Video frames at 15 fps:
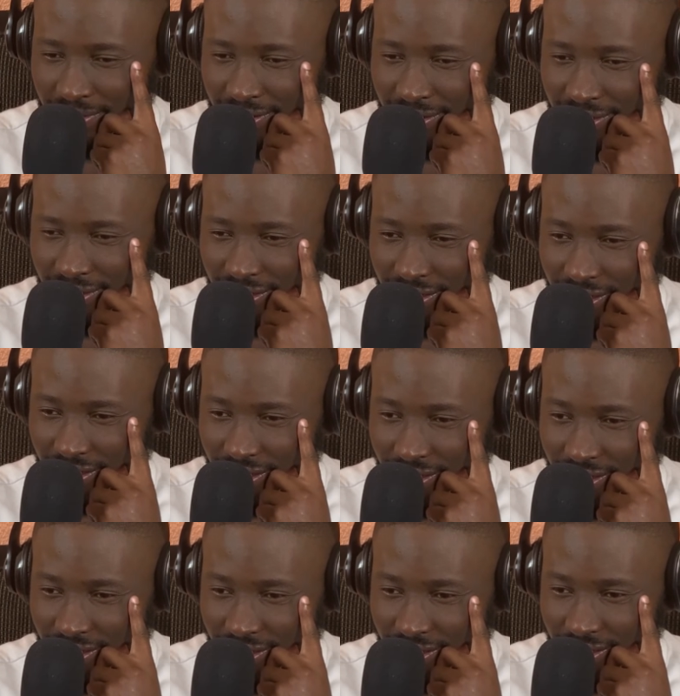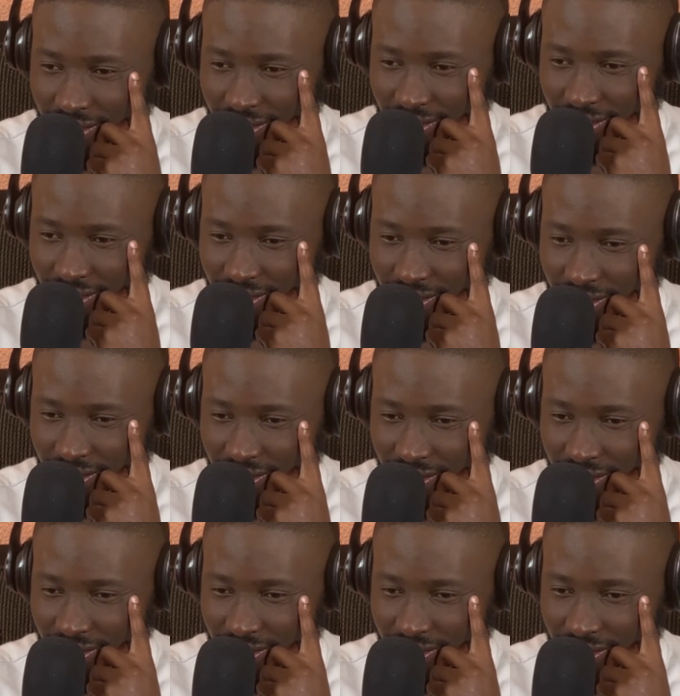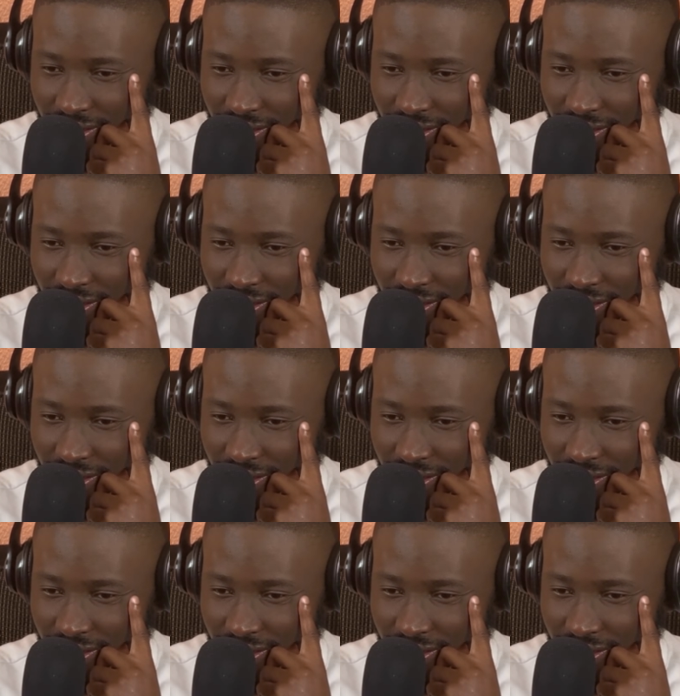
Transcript: Nothing is said.